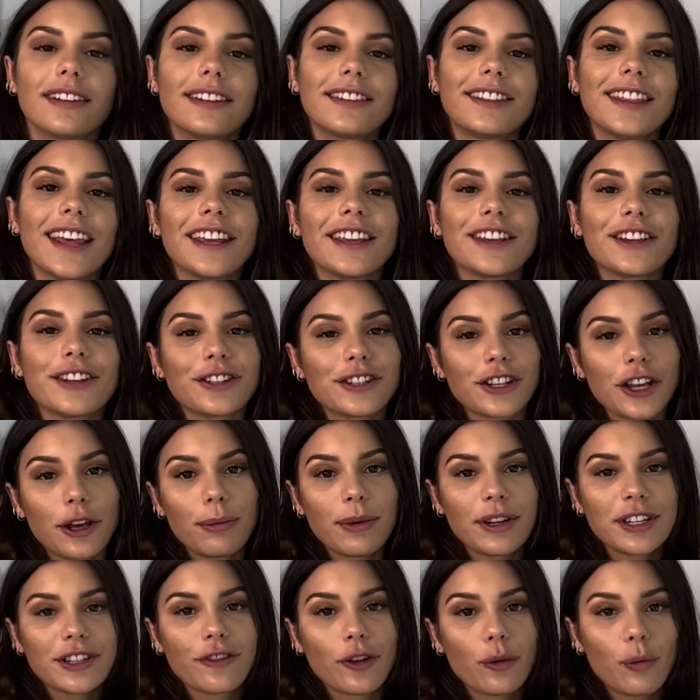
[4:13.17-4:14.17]
Thank you so
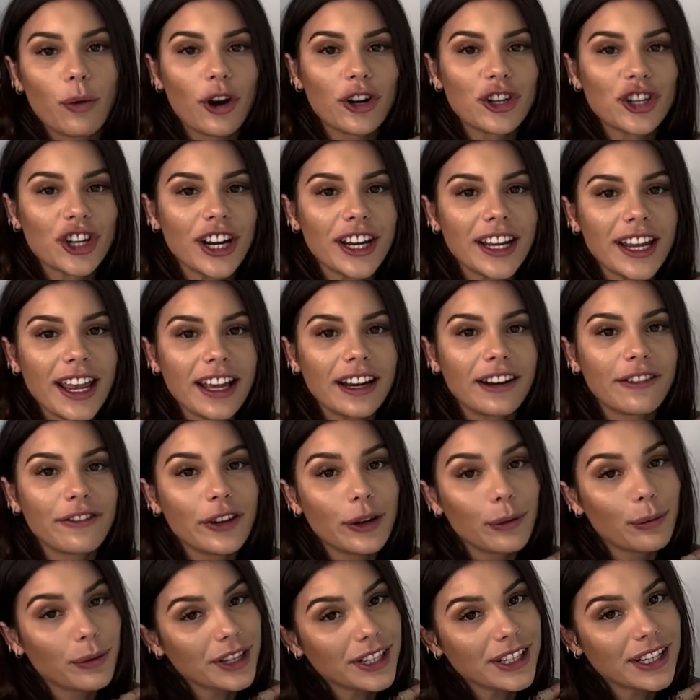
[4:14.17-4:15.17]
much for watching, and if
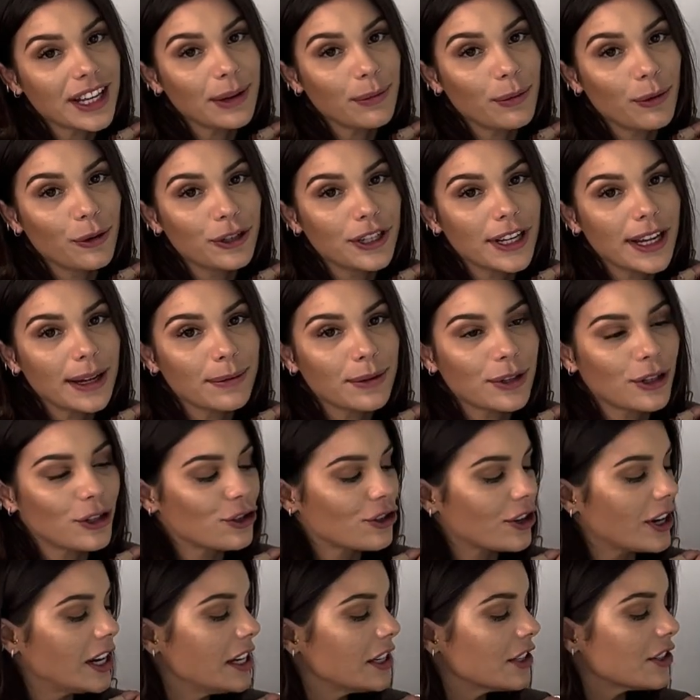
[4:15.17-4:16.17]
you want to see more tips and
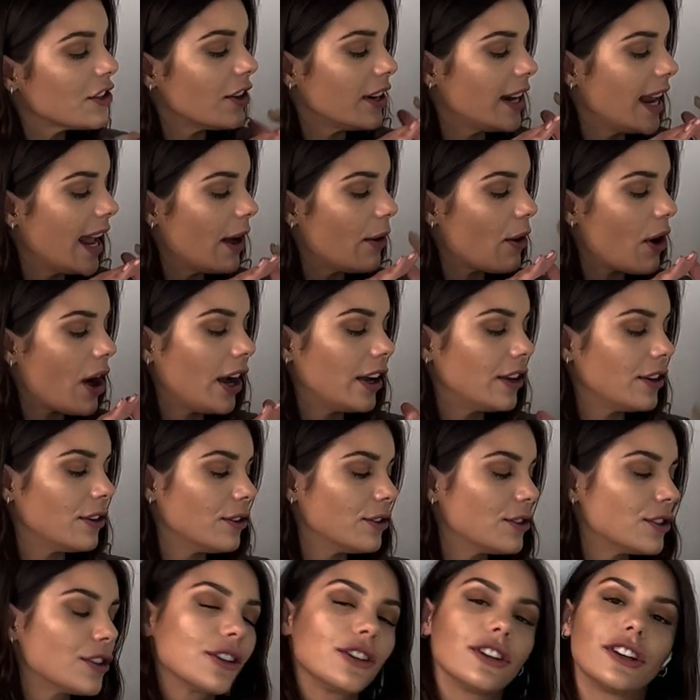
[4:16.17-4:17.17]
tricks on how I
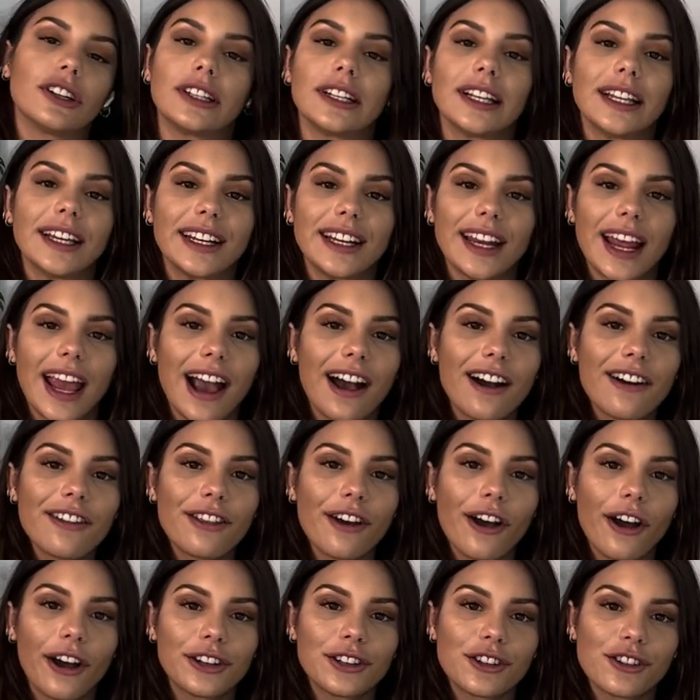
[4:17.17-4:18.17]
use the Good Clean Health
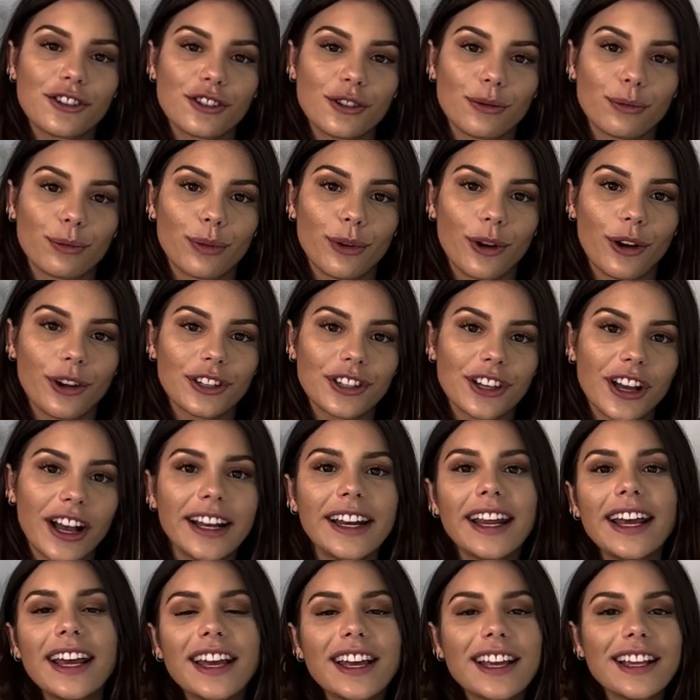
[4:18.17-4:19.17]
hydrogen peroxide,
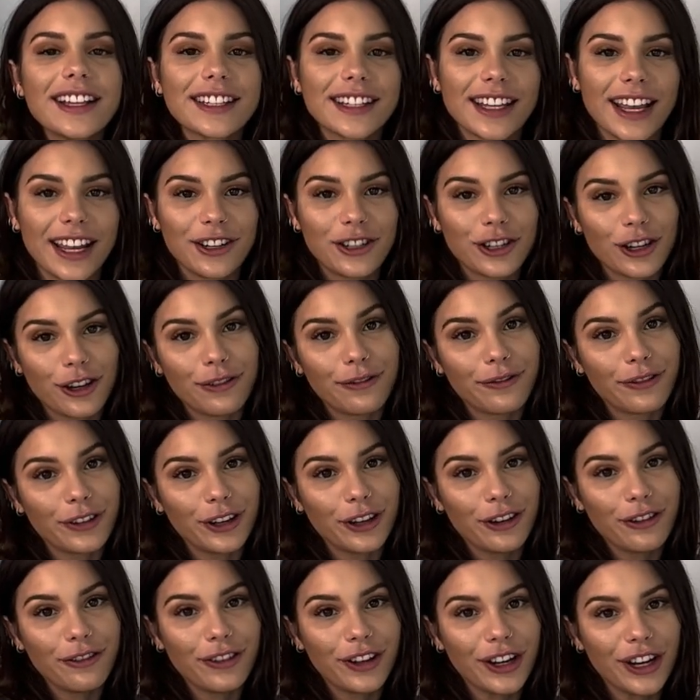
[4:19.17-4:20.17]
stay tuned for
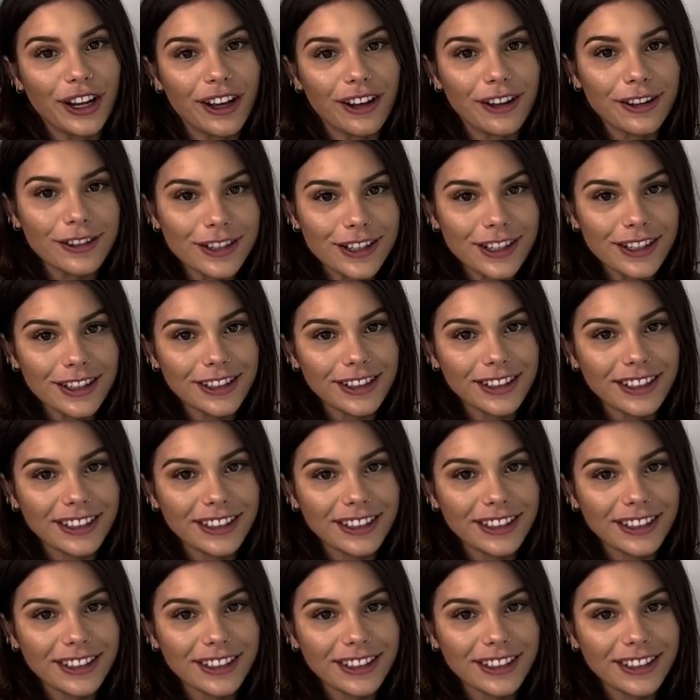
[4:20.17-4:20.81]
new videos.